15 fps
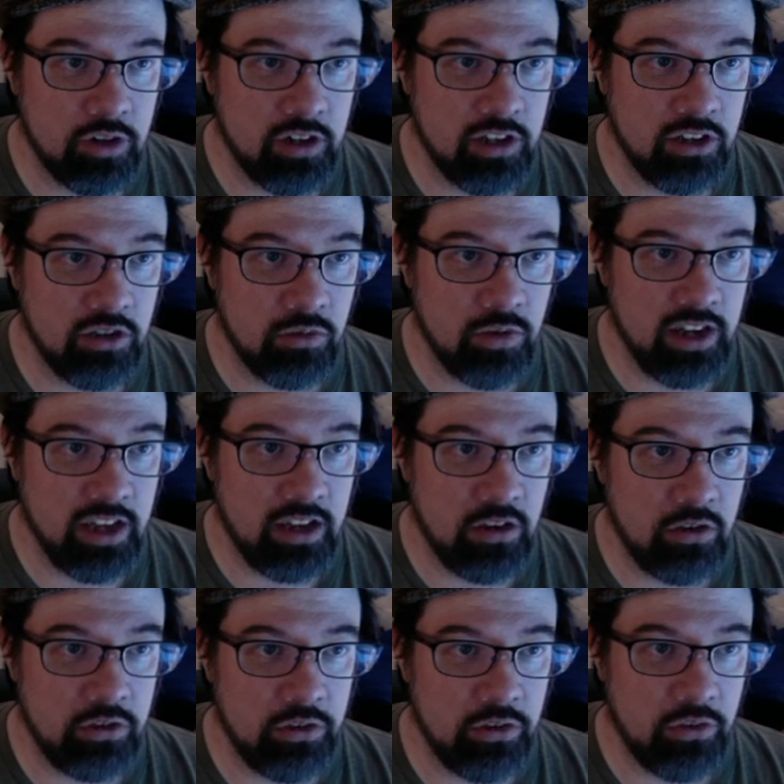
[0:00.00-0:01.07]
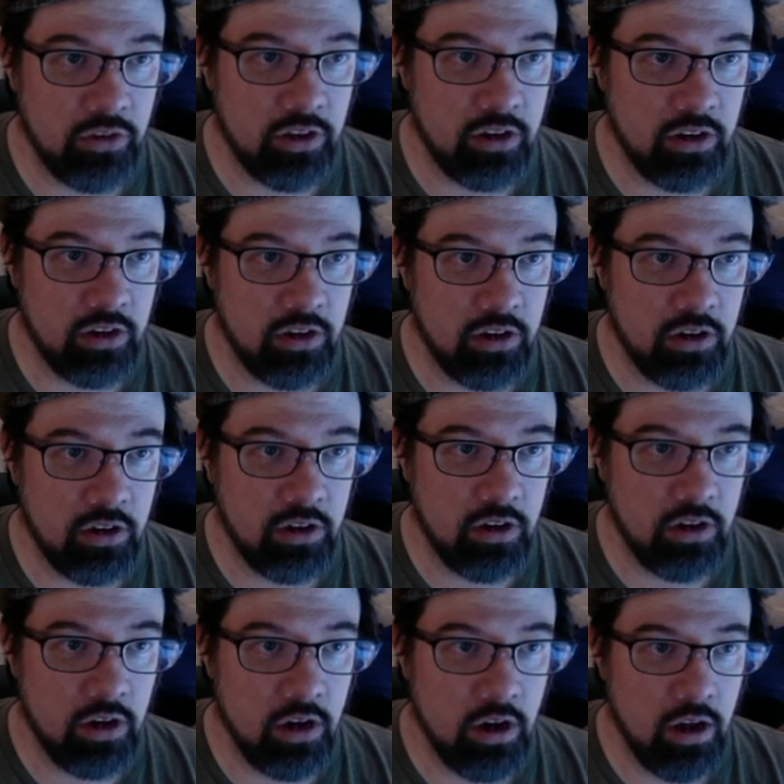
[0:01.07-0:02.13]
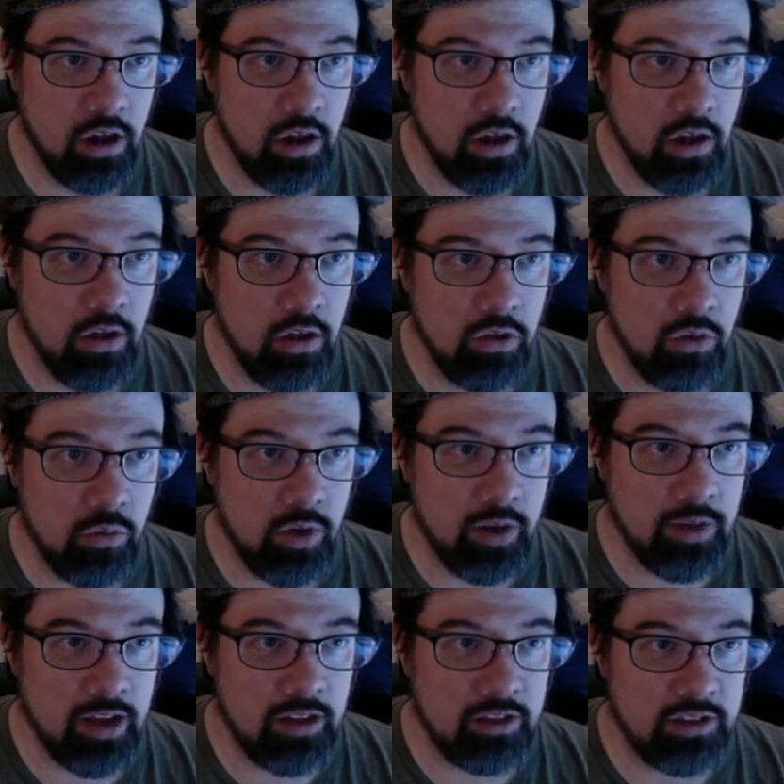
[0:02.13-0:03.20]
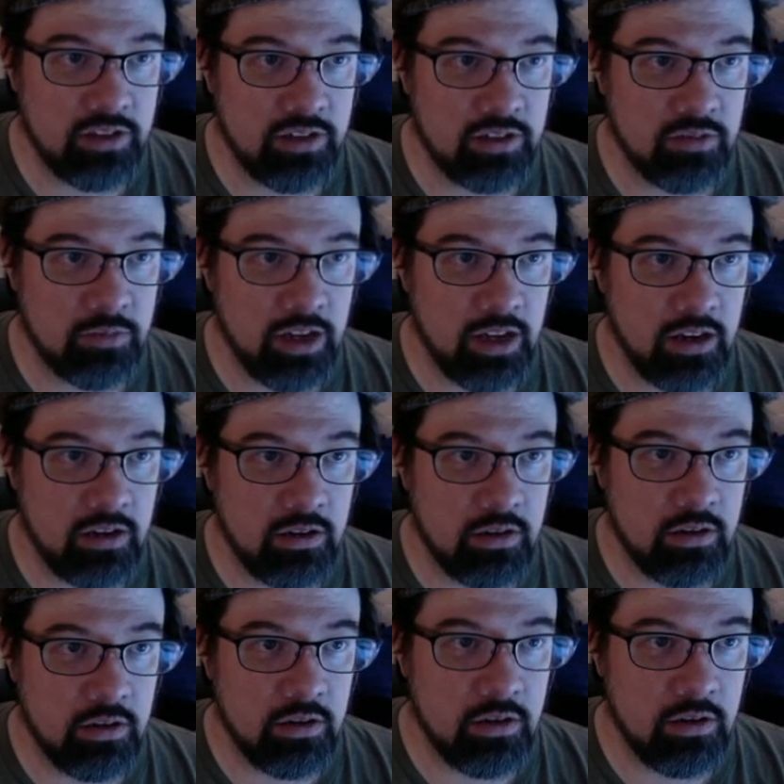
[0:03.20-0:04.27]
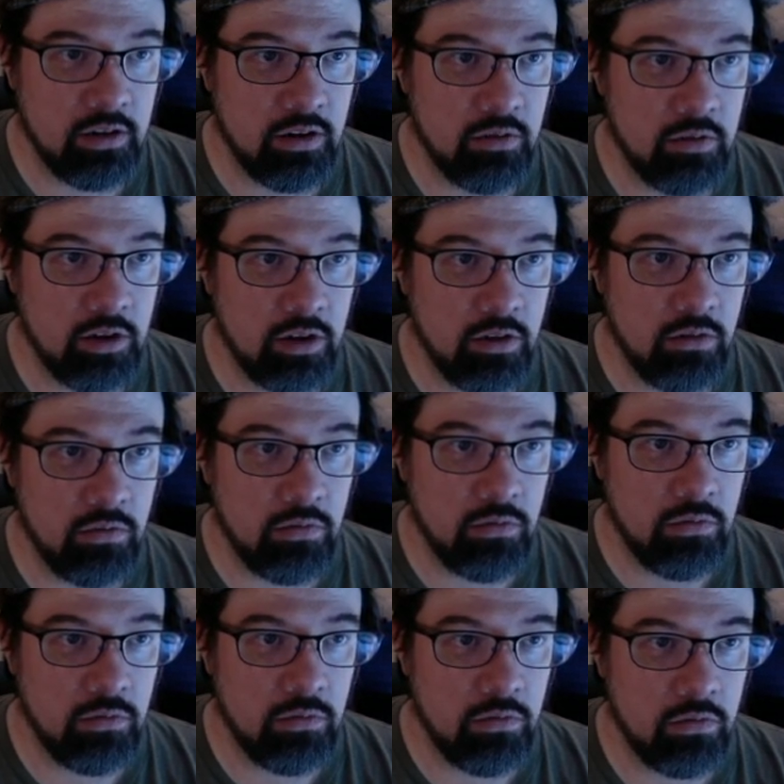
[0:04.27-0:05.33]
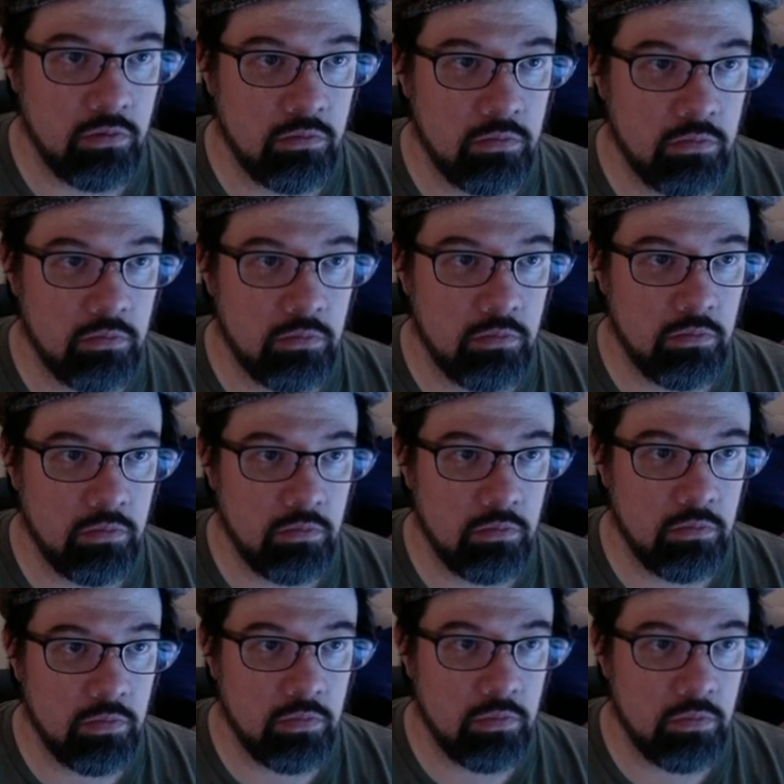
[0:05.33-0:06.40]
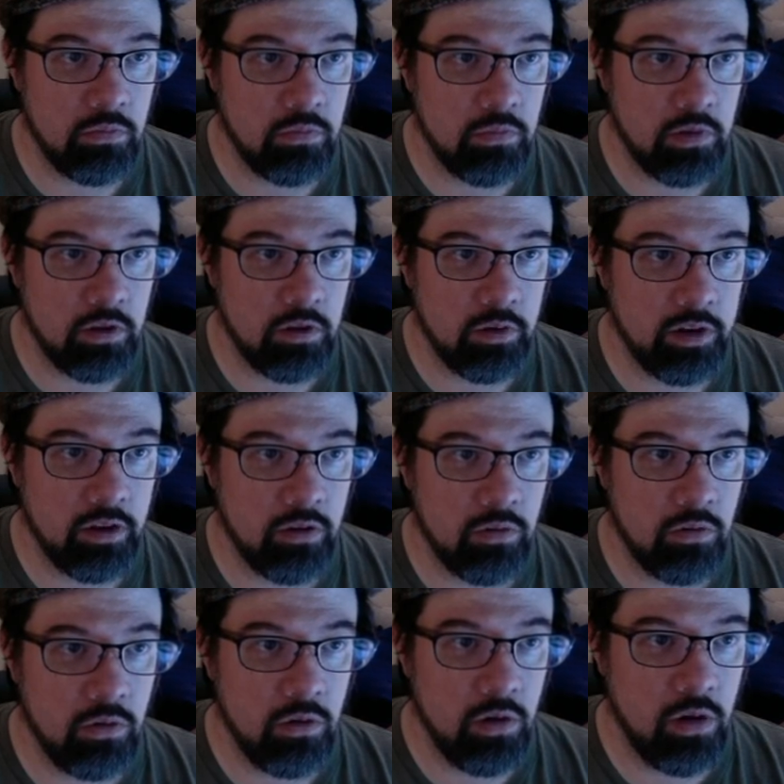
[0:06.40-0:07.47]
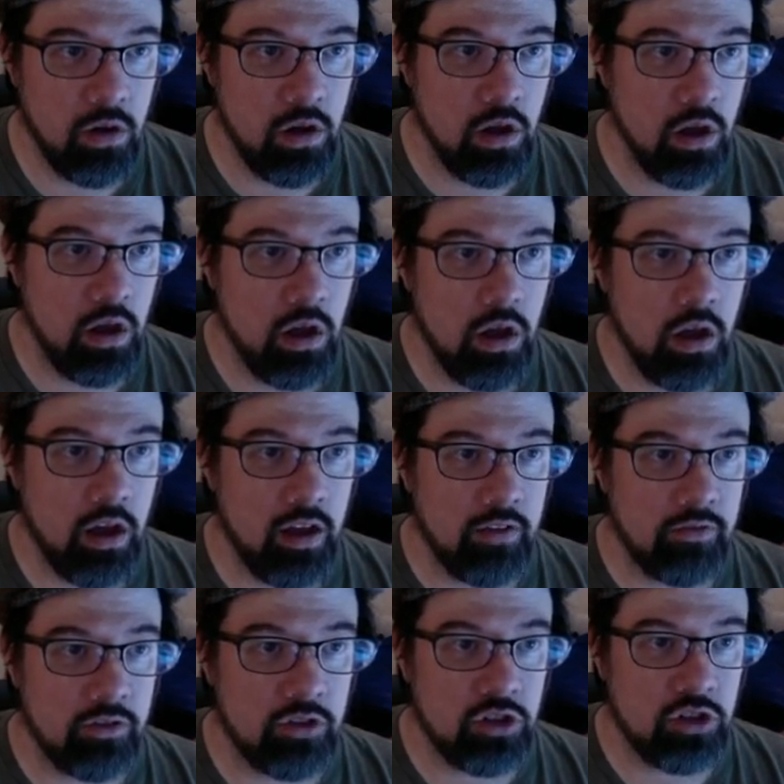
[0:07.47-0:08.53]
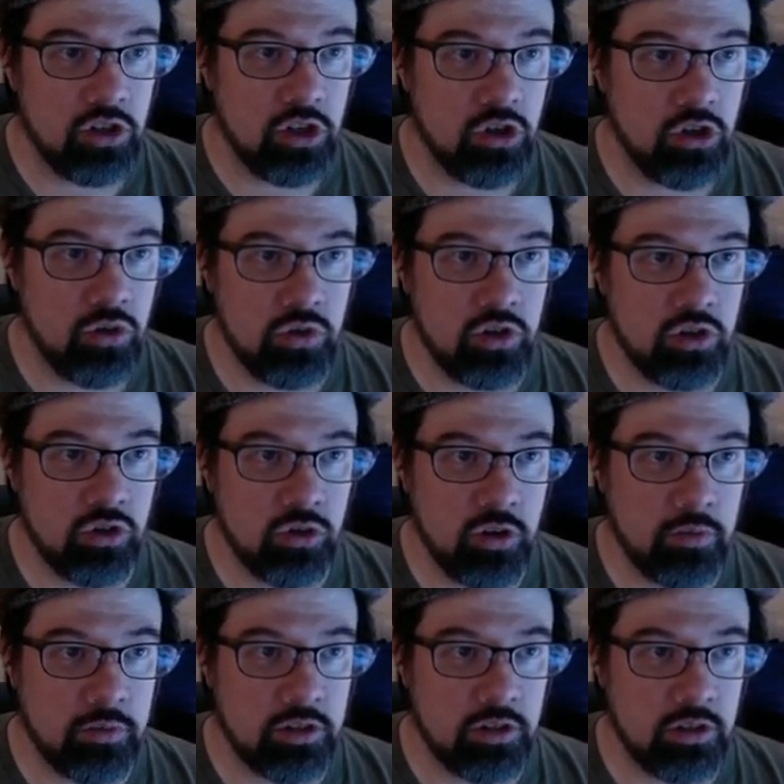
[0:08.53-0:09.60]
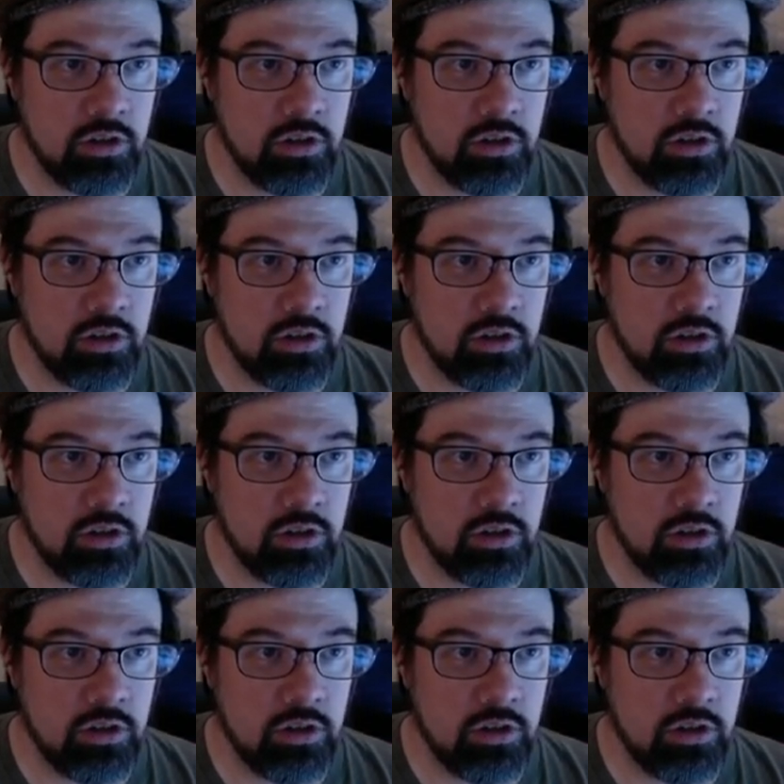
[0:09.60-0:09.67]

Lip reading: the right angle so that the white balance isn't bad. There we go. Oh, there we go. I have 2 strips